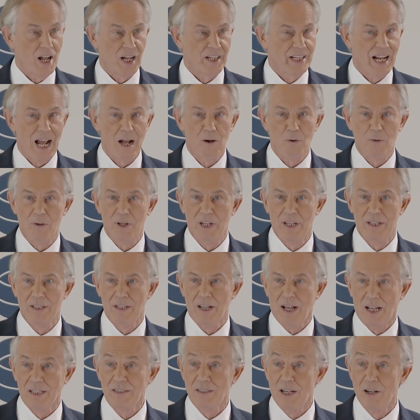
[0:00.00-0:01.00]
are now in
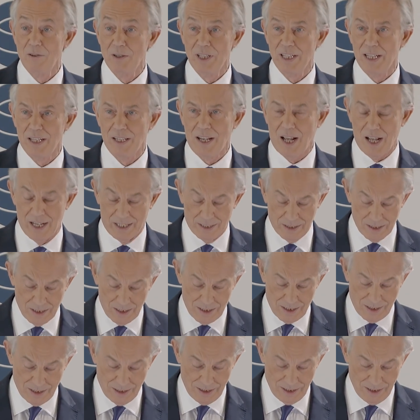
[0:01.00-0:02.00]
unholy
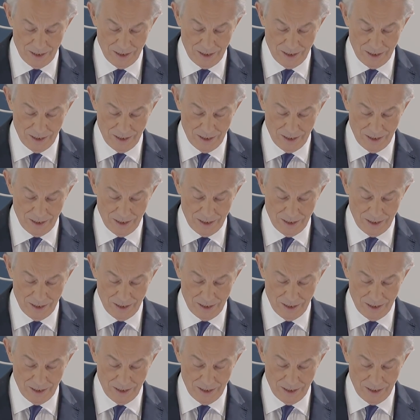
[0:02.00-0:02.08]
alliance.